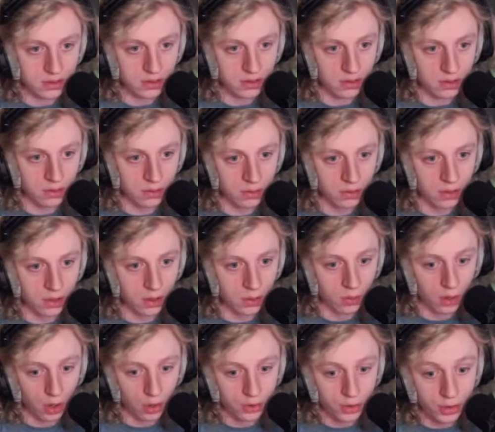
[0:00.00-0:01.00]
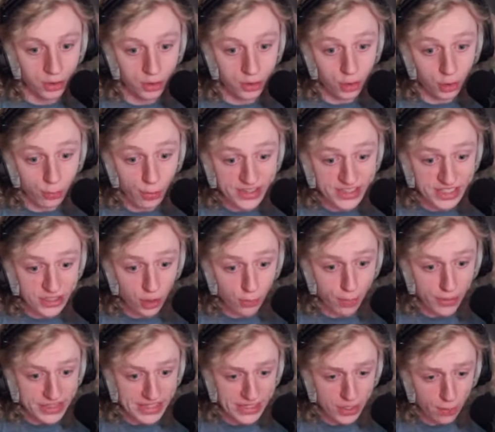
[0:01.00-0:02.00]
Oh, oh, oh, no, no, no, don't press it, don't
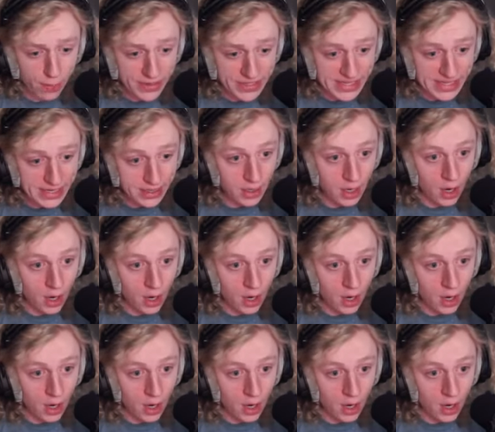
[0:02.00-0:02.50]
press it, don't press it!